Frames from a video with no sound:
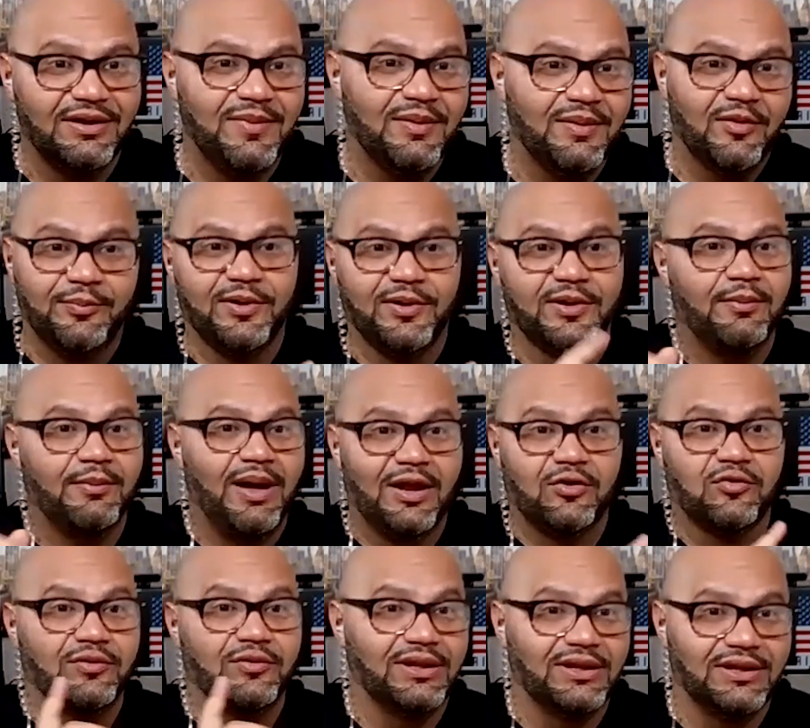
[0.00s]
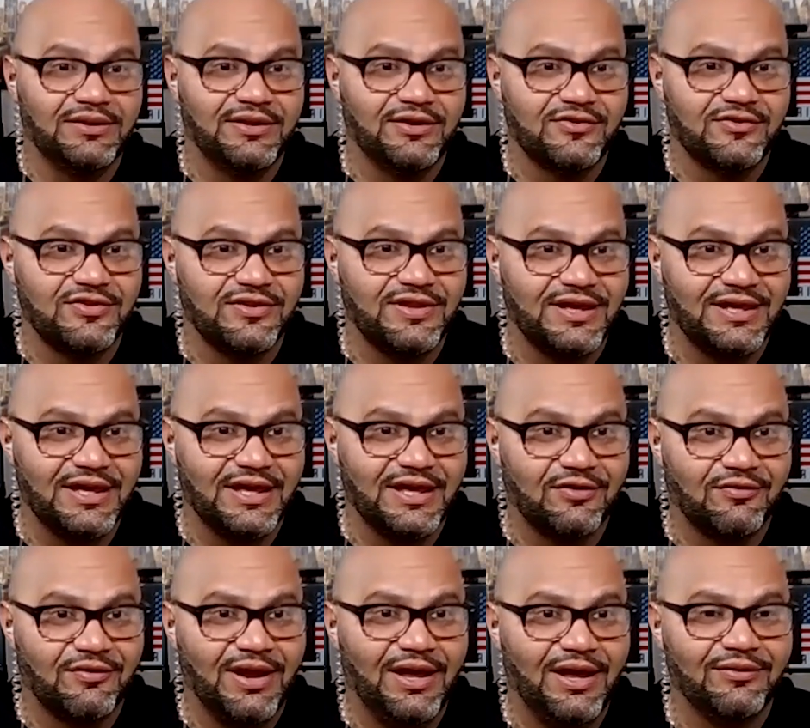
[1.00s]
Maybe they'll put a monorail in there so they can get
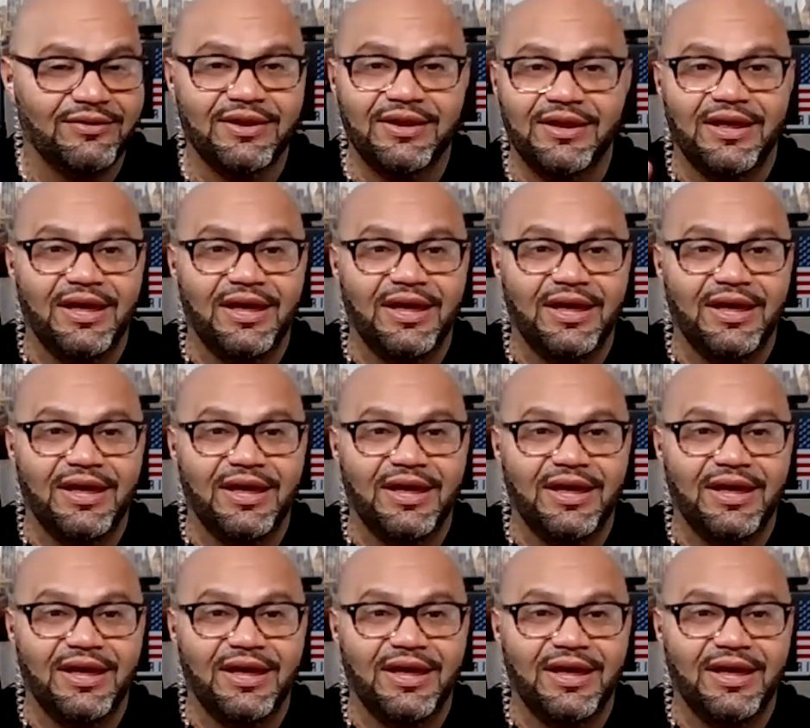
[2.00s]
around.